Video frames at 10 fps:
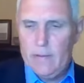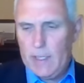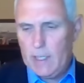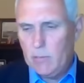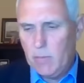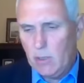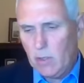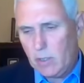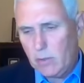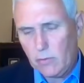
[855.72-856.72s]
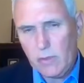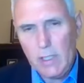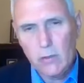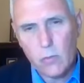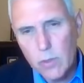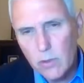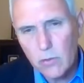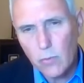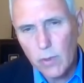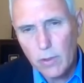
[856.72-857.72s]
that America stands with
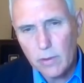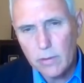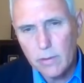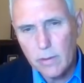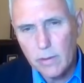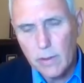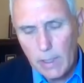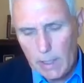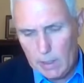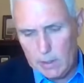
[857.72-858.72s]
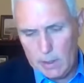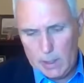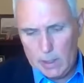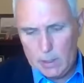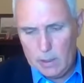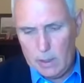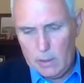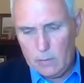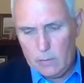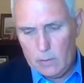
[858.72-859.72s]
Israel. And, and,
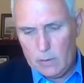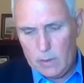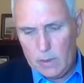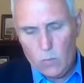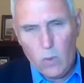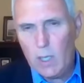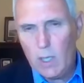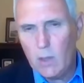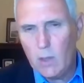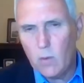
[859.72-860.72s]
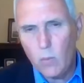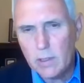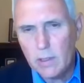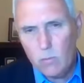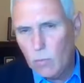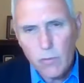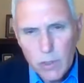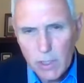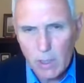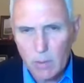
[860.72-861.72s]
and, and while we did that,
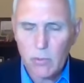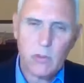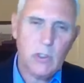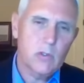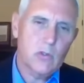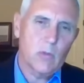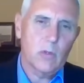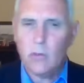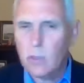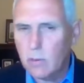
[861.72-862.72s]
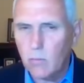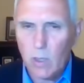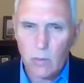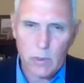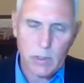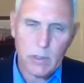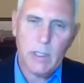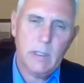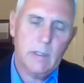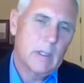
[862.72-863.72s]
moving the embassy to Jerusalem, while we did
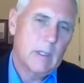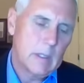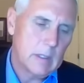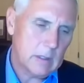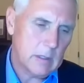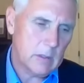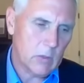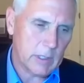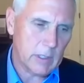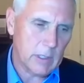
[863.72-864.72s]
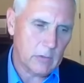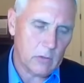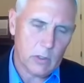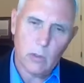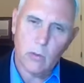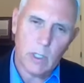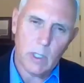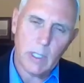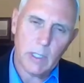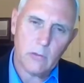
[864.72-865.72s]
that, uh, recognizing the
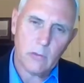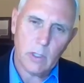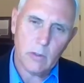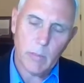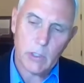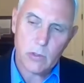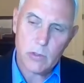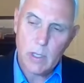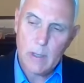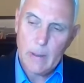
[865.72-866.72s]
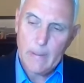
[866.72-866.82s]
Golan Heights and other measures,